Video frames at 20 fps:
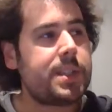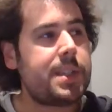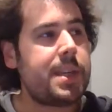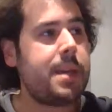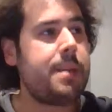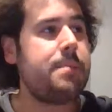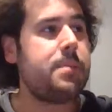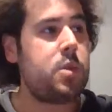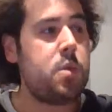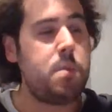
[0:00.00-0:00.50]

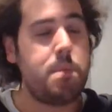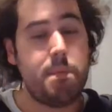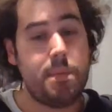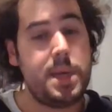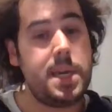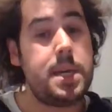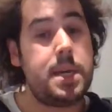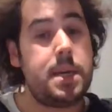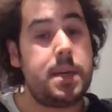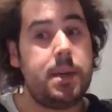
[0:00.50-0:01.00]
him to
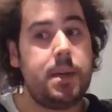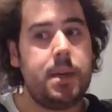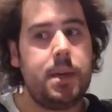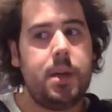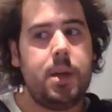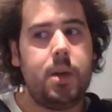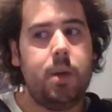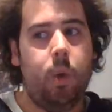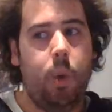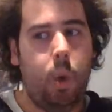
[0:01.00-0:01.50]
be
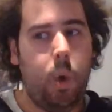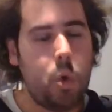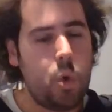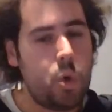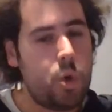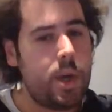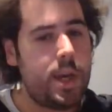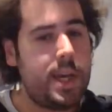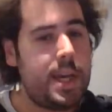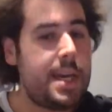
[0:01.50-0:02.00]

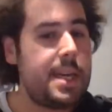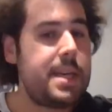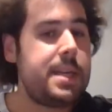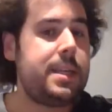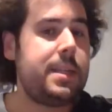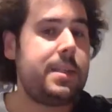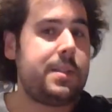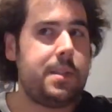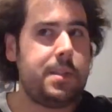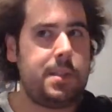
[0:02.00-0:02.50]
who
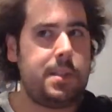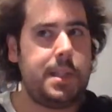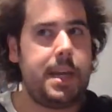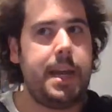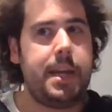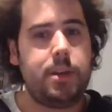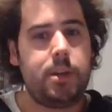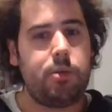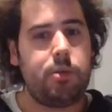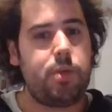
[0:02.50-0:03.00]
he is, as
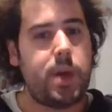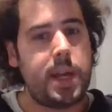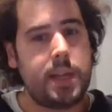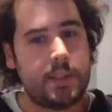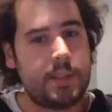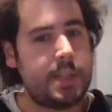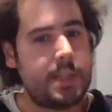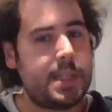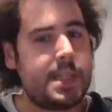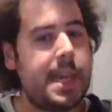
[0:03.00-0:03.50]
like the
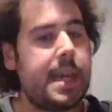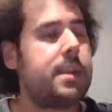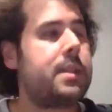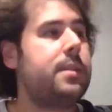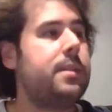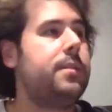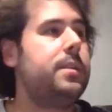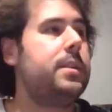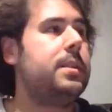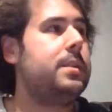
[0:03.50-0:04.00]
greatest
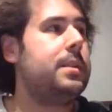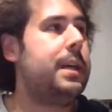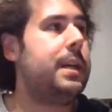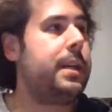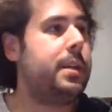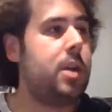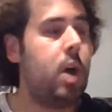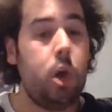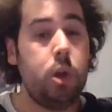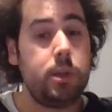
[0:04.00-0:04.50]
detective,
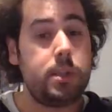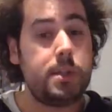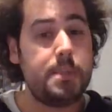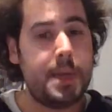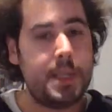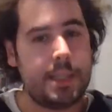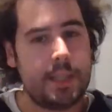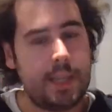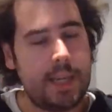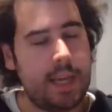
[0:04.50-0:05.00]
like the
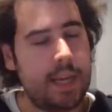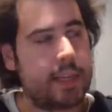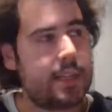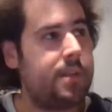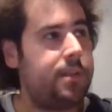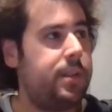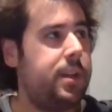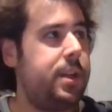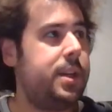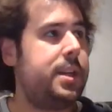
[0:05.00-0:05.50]
ultimate
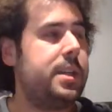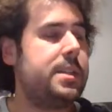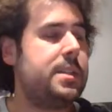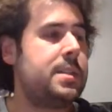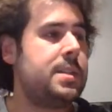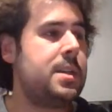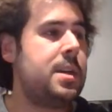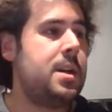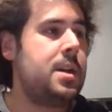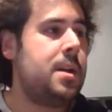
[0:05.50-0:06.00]
detective. There it
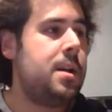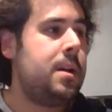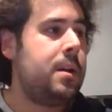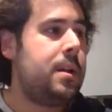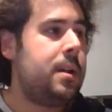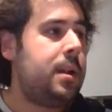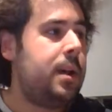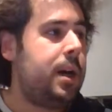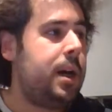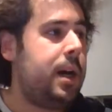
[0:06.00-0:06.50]
is.
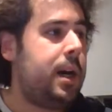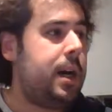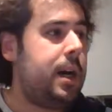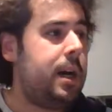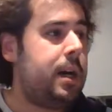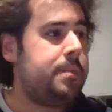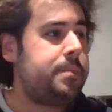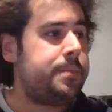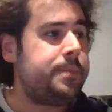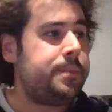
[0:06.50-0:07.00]

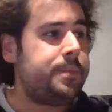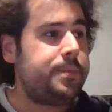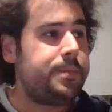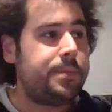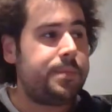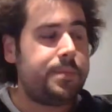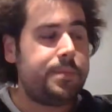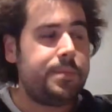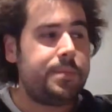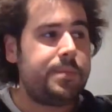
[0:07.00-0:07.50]

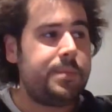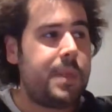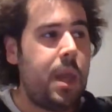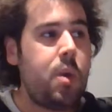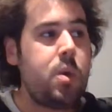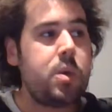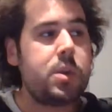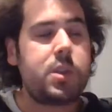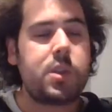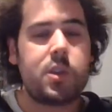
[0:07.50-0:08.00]
It
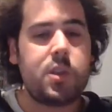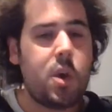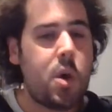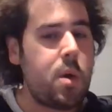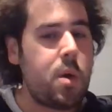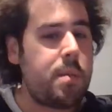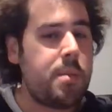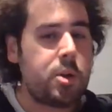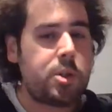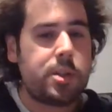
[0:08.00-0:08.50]
was
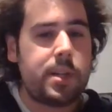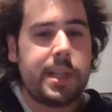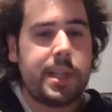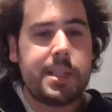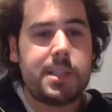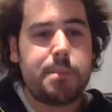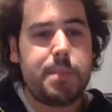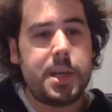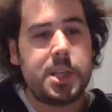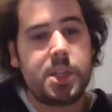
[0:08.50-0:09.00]
so emotional,
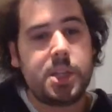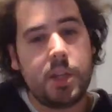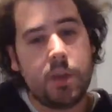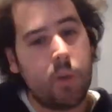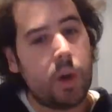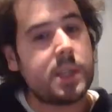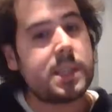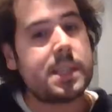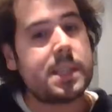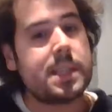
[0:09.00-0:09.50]
especially
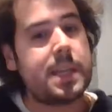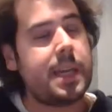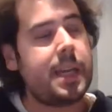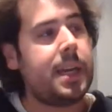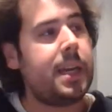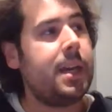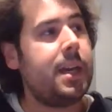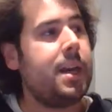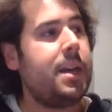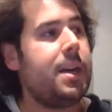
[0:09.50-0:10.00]
once they